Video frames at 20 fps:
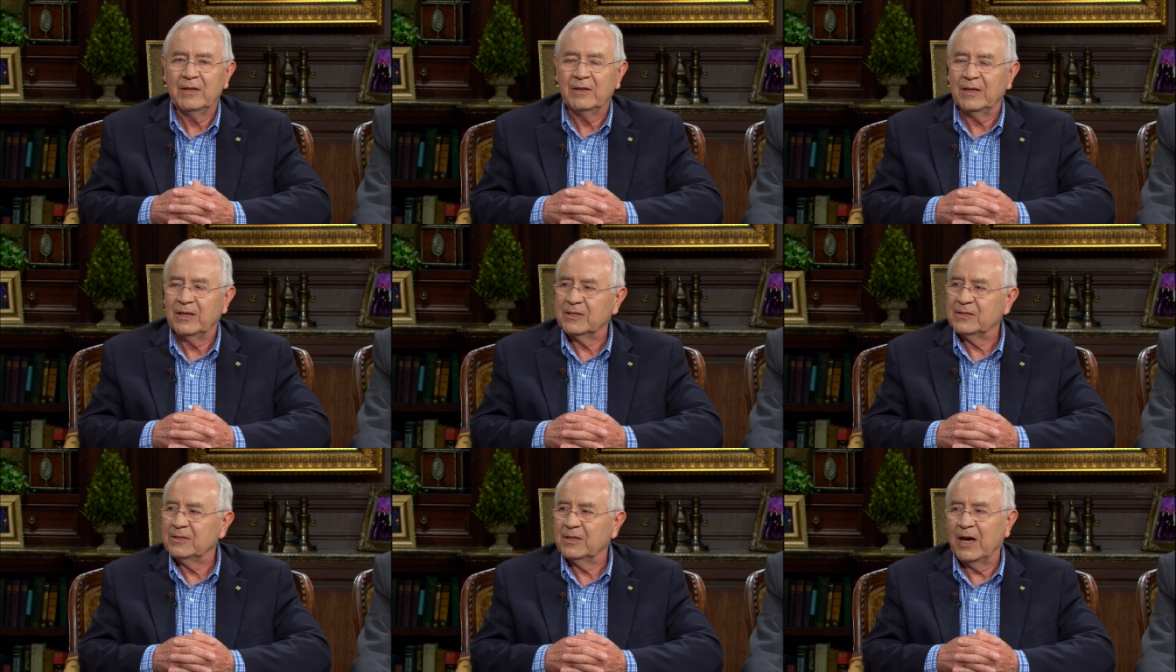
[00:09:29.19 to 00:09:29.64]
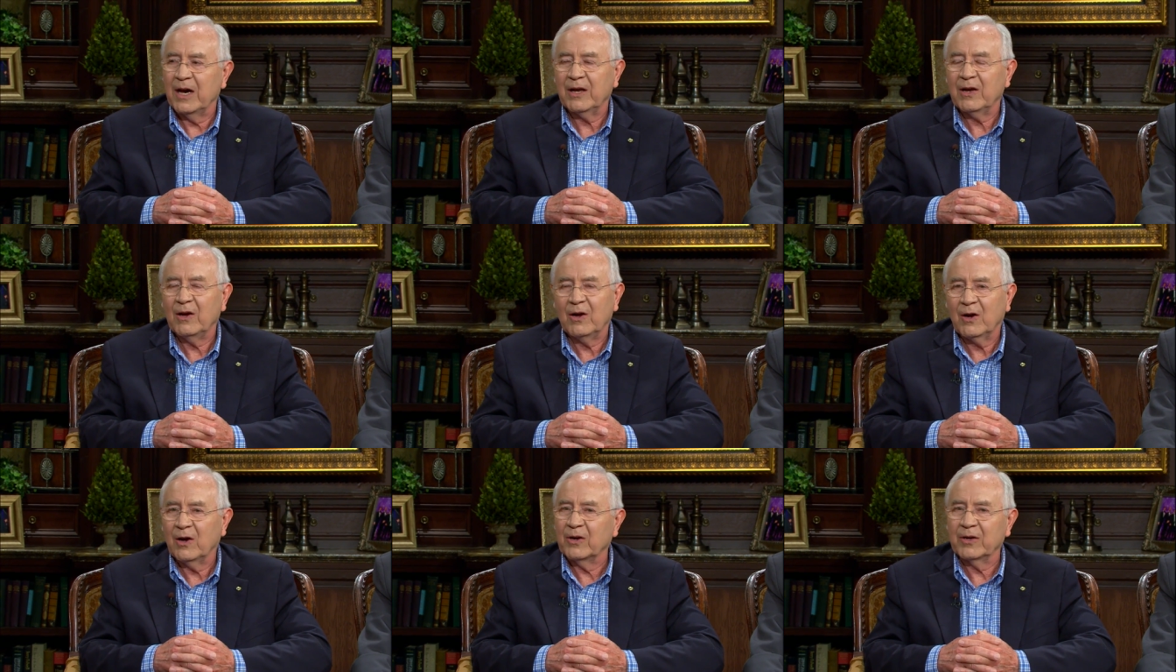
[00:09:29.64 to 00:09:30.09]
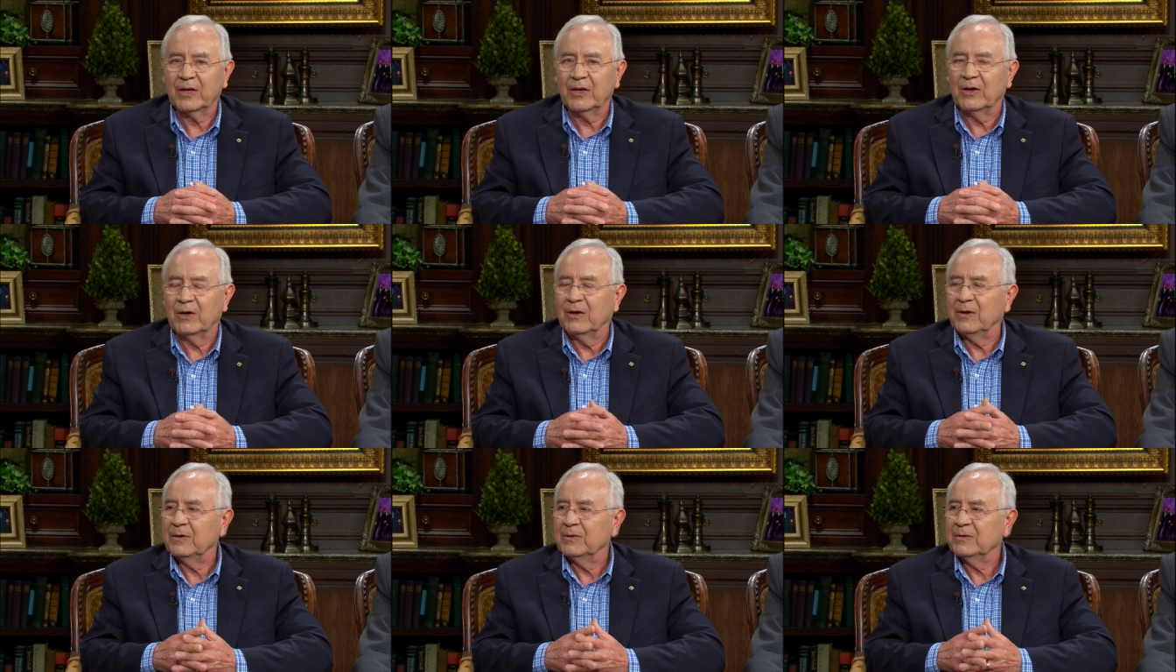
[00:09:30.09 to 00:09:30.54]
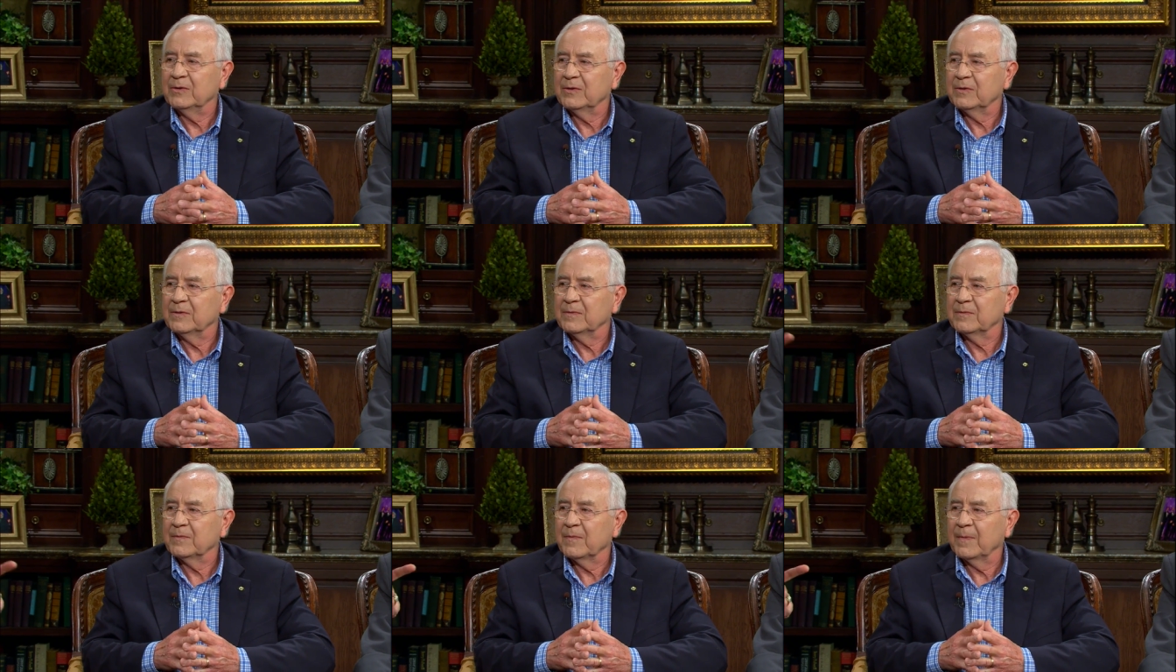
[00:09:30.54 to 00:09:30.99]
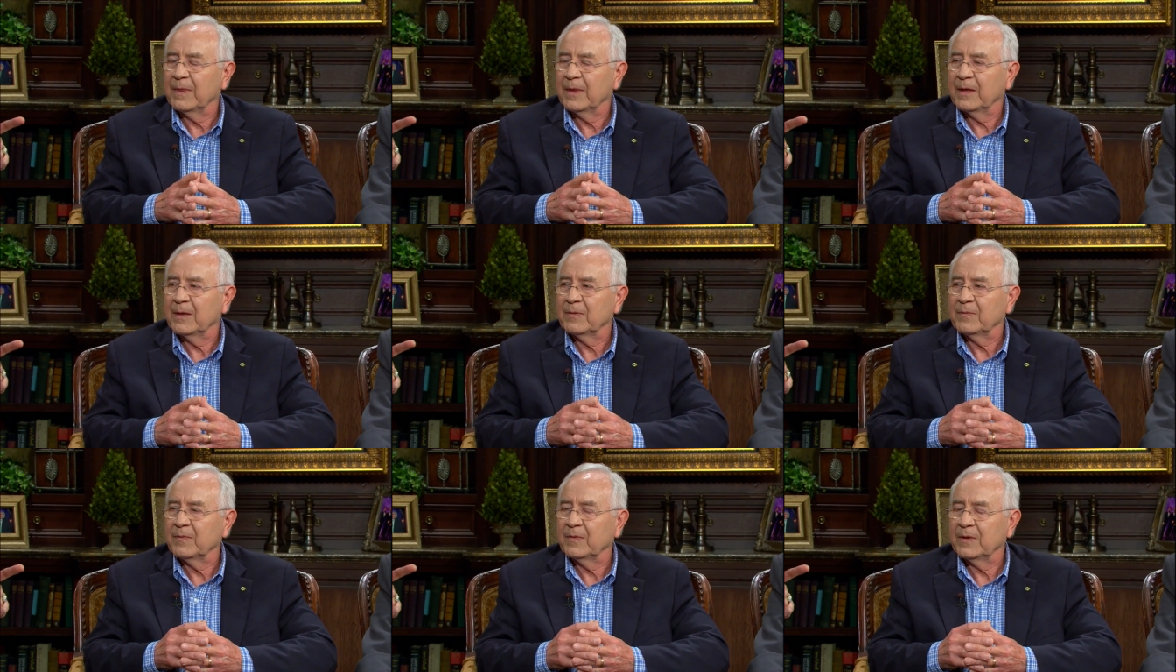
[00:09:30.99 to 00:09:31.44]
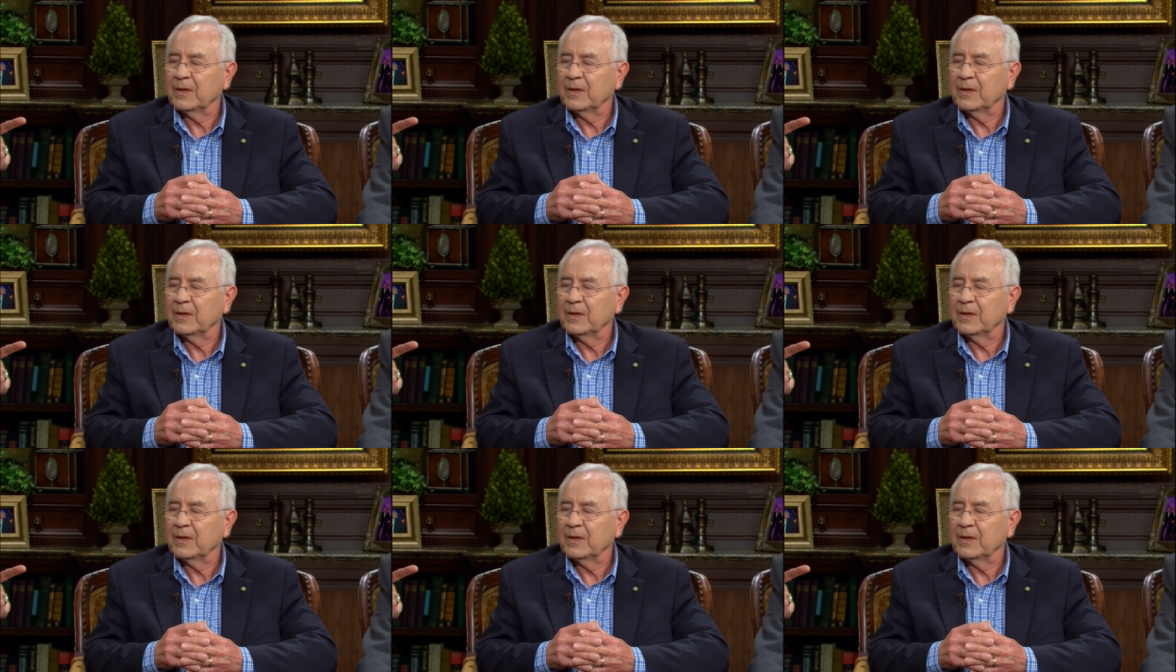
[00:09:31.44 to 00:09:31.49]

It's not hard at all. And this is for